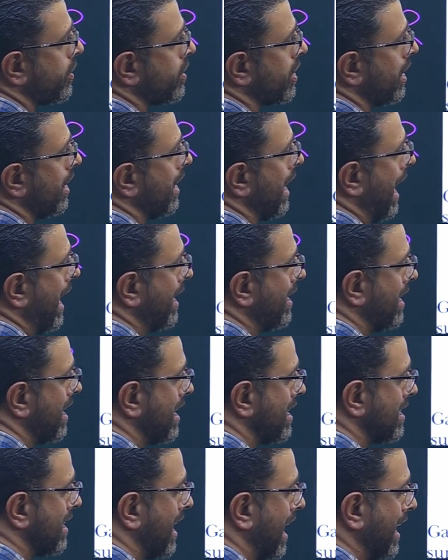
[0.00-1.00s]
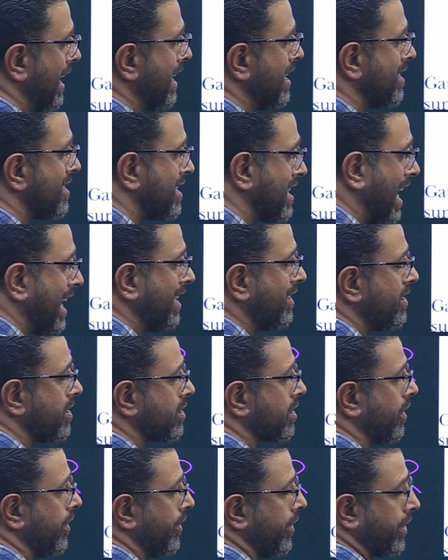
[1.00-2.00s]
shell and lying inside
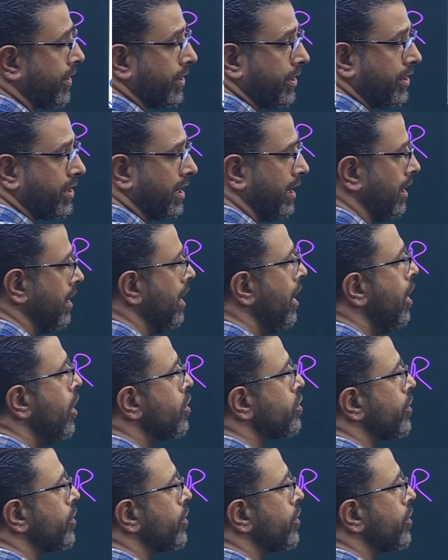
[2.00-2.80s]
this conducting shell.